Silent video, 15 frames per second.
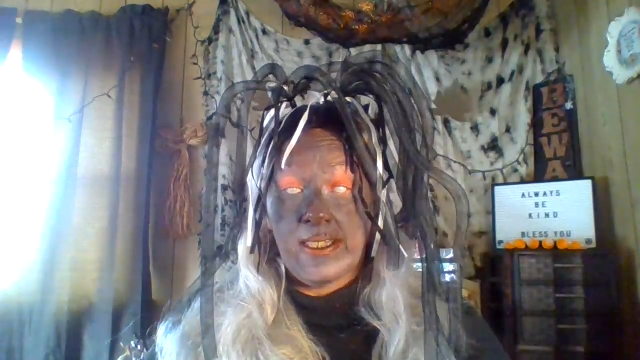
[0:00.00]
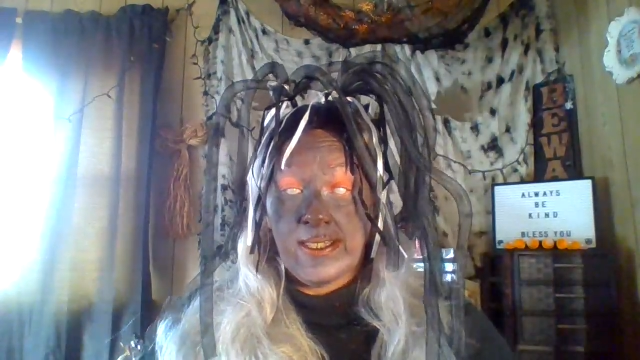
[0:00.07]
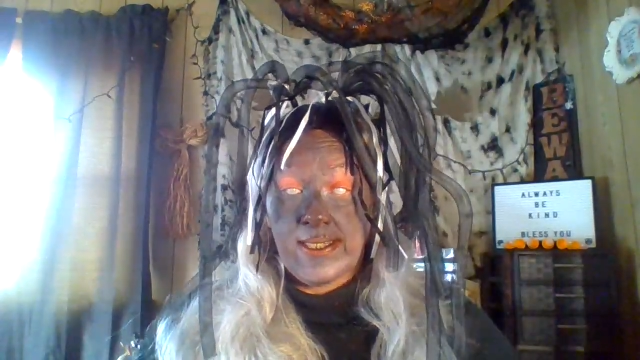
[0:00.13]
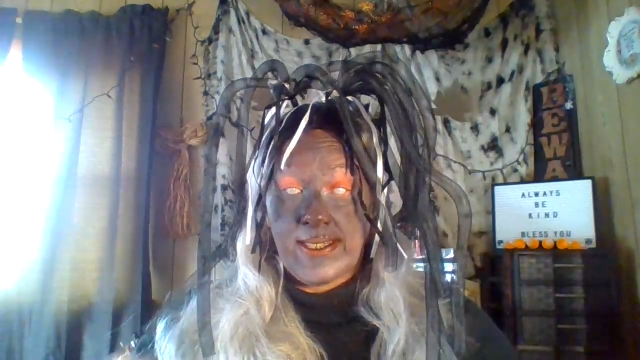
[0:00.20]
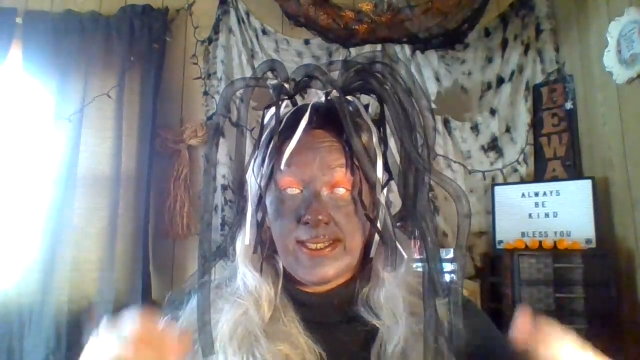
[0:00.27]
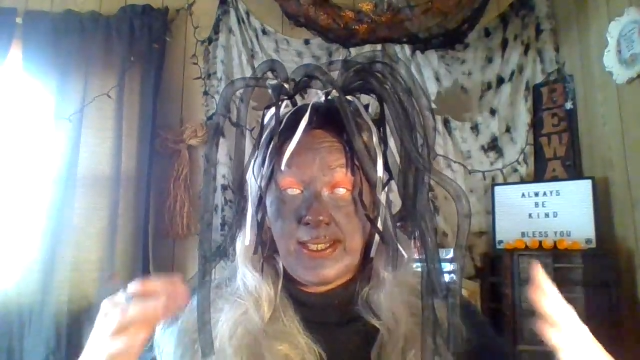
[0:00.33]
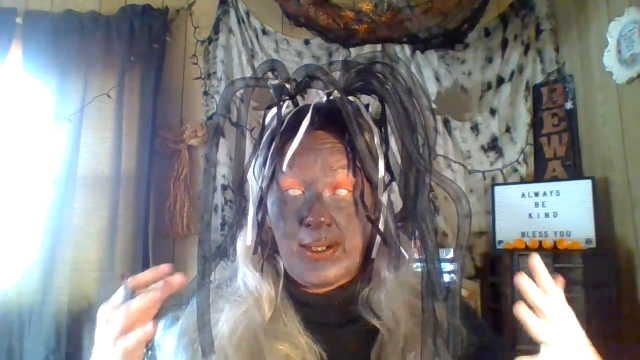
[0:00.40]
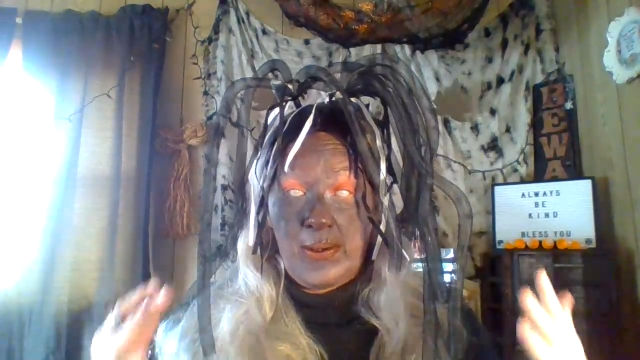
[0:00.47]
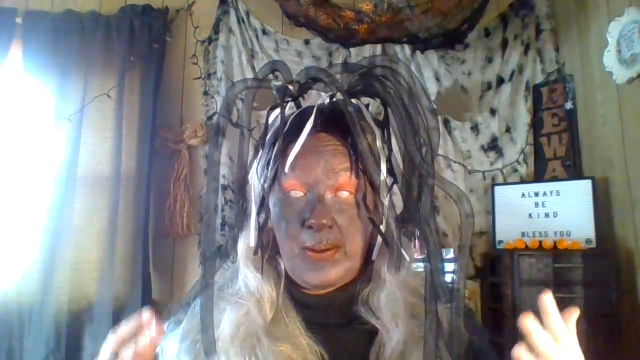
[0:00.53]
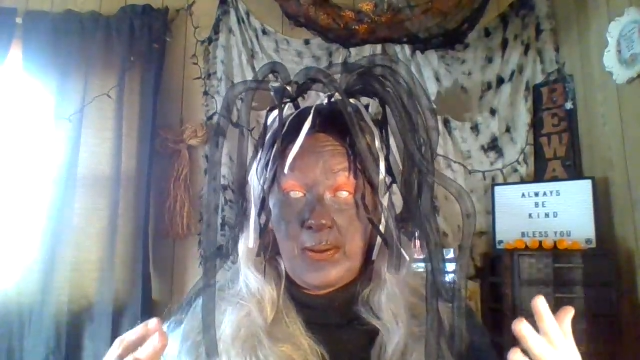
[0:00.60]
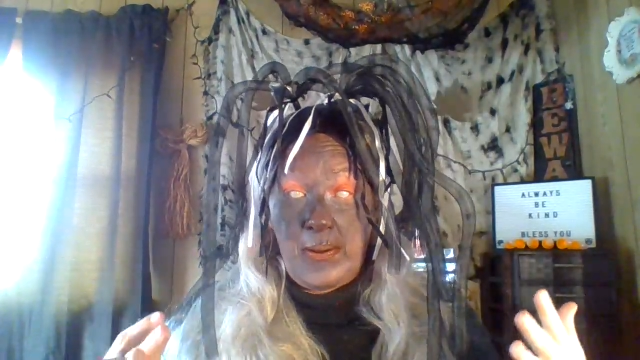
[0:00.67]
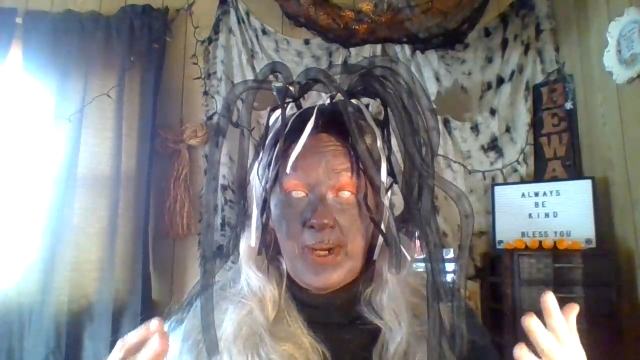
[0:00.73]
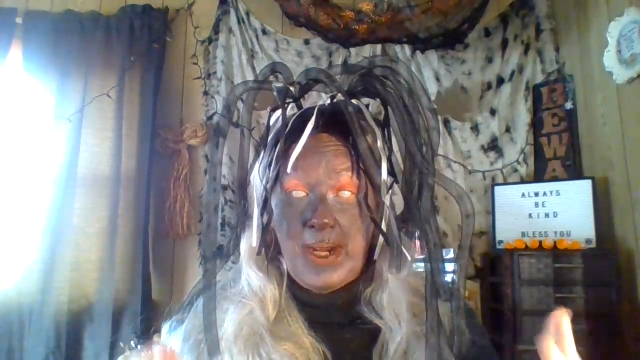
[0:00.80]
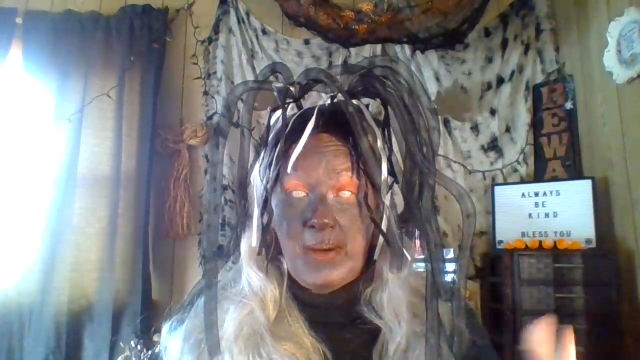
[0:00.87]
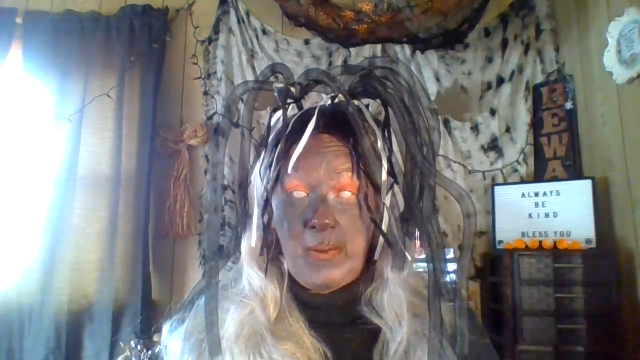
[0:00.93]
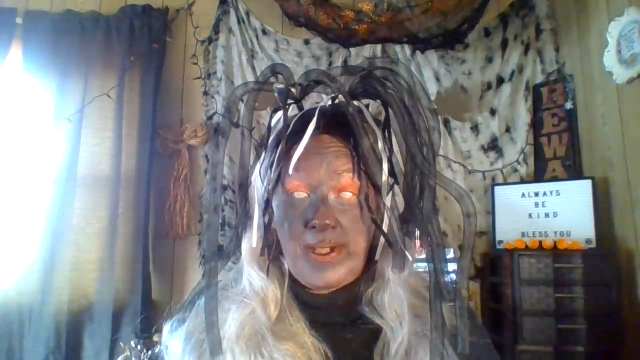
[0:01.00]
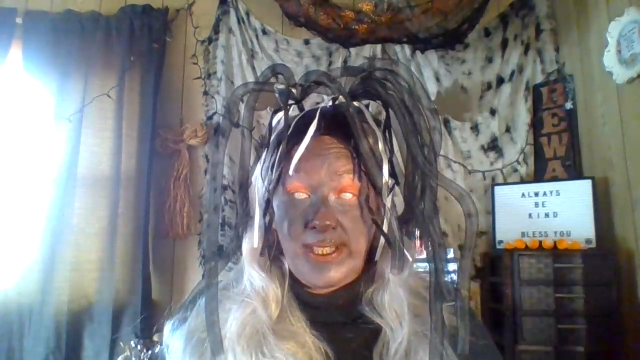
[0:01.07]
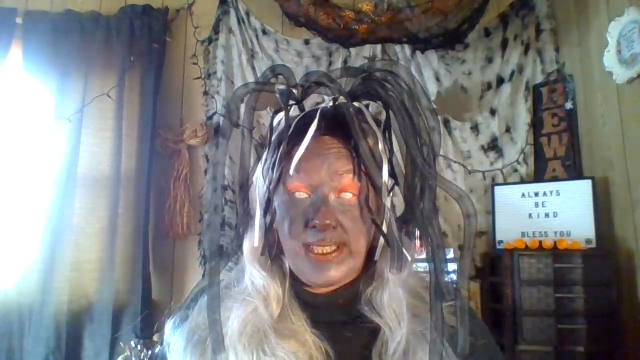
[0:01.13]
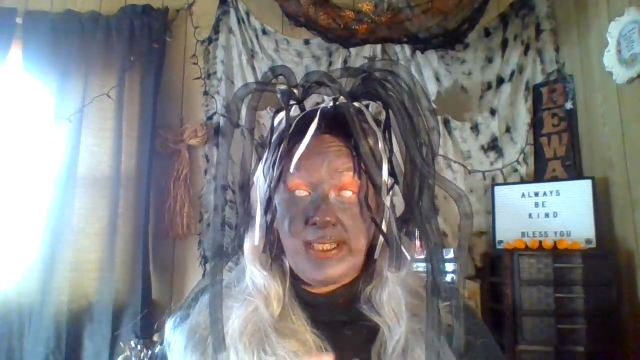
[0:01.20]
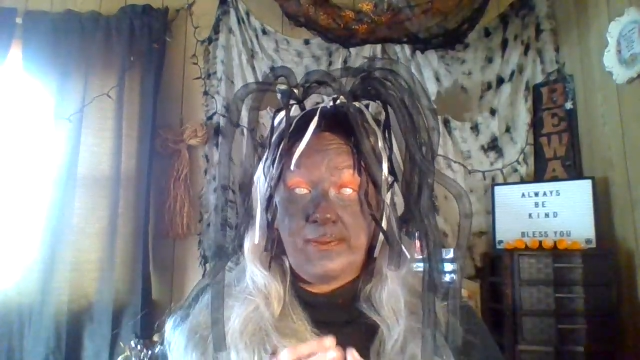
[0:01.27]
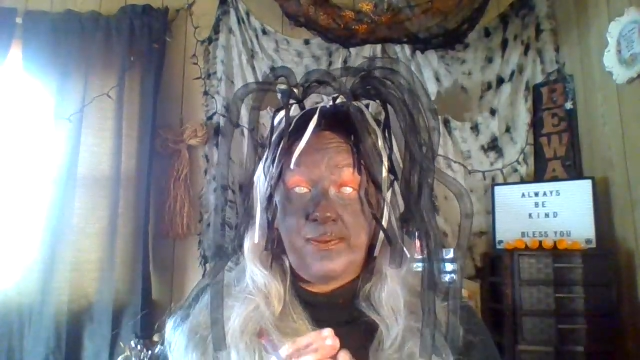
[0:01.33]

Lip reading: So I wanted to